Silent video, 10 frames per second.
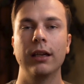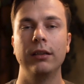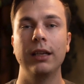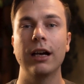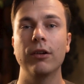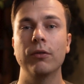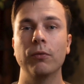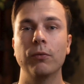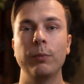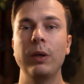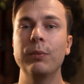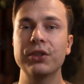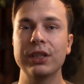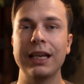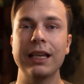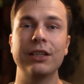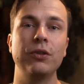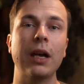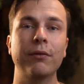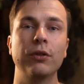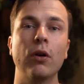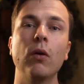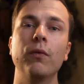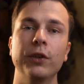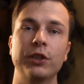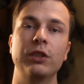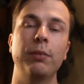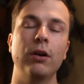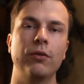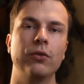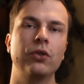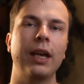Now, what people say is you have to overexpose